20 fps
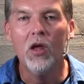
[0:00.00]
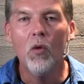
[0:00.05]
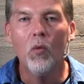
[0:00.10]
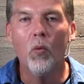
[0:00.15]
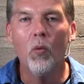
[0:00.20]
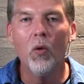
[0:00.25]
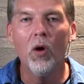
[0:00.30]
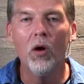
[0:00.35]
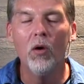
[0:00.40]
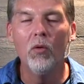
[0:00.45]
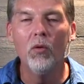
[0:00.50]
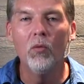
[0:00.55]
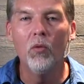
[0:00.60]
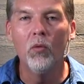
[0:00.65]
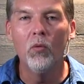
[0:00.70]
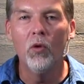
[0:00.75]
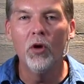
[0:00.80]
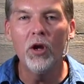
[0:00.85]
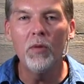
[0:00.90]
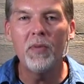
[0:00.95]

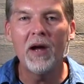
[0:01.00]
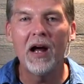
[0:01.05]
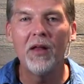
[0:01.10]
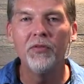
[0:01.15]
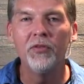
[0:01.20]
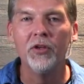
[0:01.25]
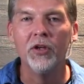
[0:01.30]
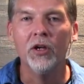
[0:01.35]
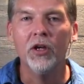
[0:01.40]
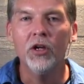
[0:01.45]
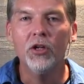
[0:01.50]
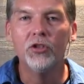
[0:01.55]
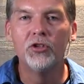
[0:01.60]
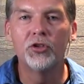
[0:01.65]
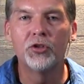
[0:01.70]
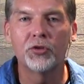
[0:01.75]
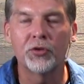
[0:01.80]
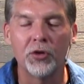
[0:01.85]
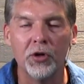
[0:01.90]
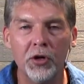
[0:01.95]
what about the
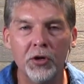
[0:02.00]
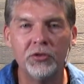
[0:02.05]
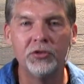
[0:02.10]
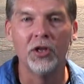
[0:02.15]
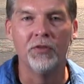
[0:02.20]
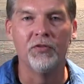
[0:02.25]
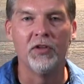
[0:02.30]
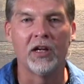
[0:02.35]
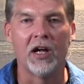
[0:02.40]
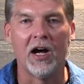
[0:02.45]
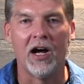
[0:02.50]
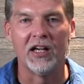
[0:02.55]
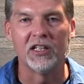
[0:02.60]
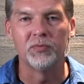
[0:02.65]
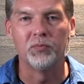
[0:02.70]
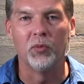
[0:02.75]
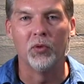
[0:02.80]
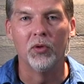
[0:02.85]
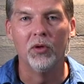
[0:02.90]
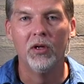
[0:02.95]
truth of the
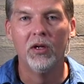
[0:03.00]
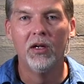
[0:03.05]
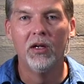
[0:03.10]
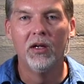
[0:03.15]
gospel?